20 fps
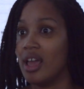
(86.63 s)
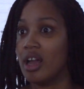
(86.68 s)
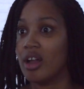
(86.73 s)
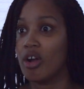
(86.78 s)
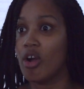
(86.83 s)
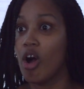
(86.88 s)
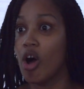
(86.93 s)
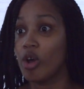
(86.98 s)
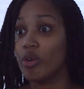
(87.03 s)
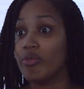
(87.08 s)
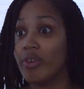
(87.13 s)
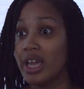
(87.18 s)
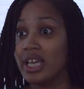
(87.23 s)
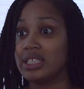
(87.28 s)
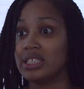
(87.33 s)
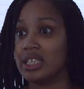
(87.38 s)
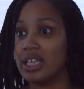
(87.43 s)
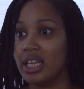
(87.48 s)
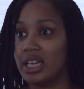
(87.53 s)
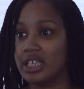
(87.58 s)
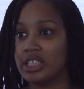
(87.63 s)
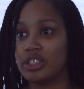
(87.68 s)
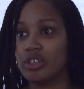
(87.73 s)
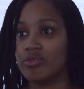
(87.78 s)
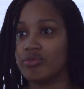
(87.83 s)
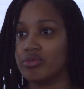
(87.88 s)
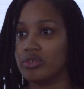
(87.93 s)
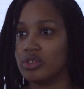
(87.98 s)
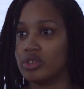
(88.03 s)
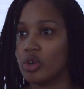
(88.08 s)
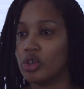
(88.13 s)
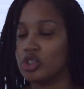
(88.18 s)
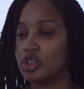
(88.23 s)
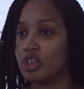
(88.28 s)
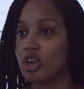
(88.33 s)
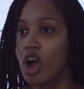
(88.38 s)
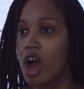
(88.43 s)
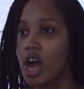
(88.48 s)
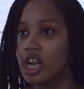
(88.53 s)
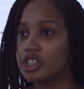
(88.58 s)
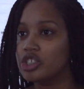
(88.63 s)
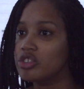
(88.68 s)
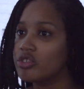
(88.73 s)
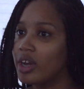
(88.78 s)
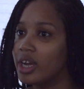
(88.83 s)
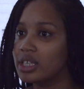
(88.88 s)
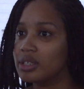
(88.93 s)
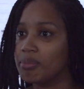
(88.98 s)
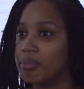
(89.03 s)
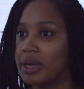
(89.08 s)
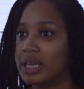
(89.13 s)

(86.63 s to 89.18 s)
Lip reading: called race. It is a social construct,